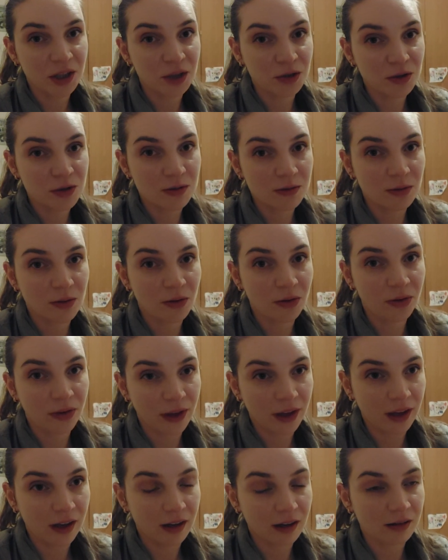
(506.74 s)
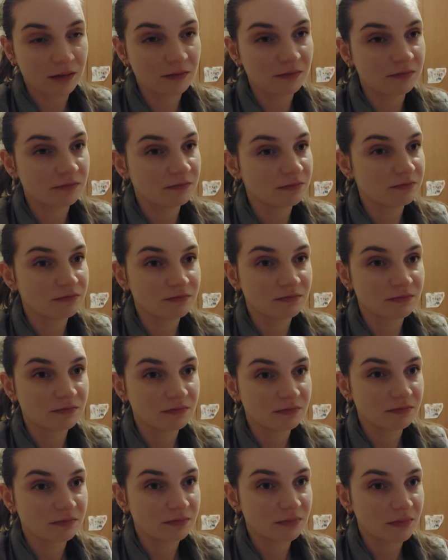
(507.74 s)
Useful thing,
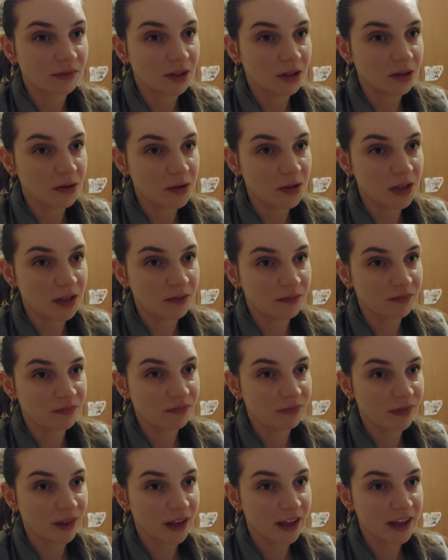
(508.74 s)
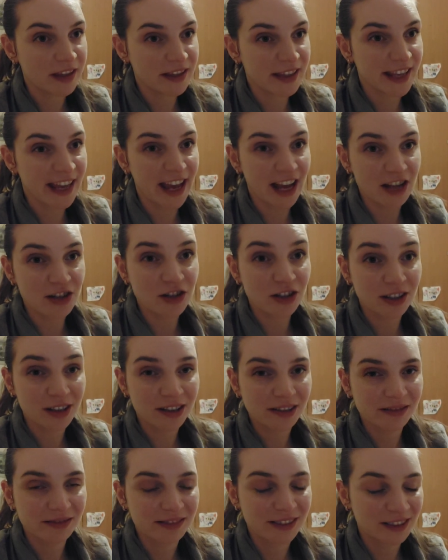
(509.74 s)
you see, the
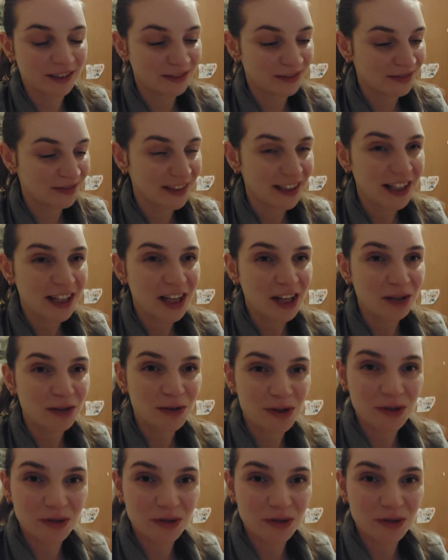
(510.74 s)
gadget to